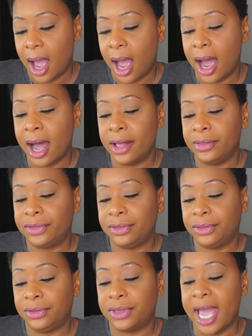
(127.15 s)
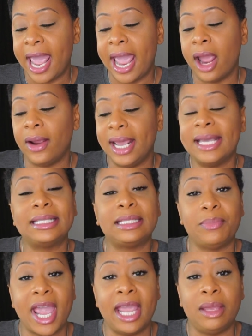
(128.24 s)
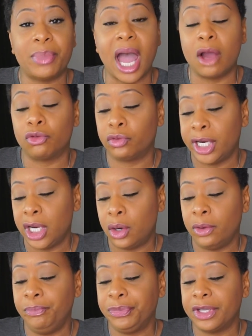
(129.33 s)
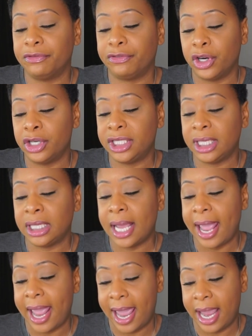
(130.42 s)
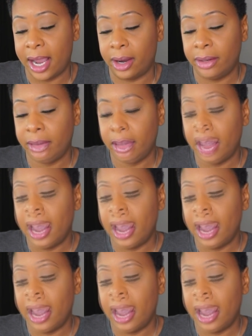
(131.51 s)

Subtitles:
The hair is made by real virgin hair.